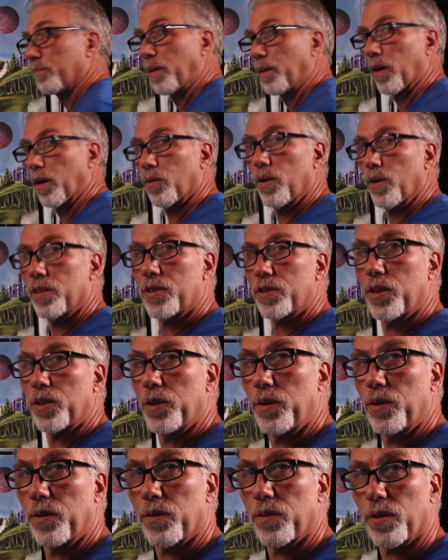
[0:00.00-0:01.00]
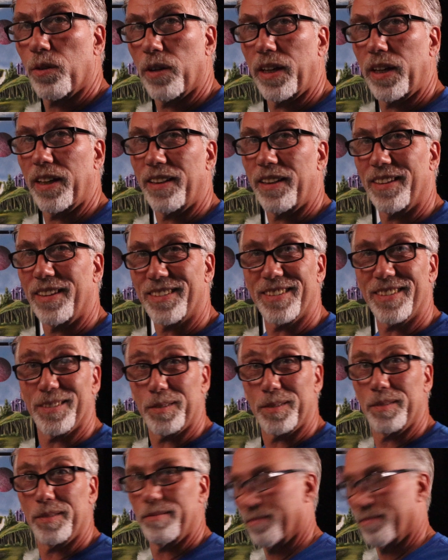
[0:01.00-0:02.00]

part one, two, three, and this is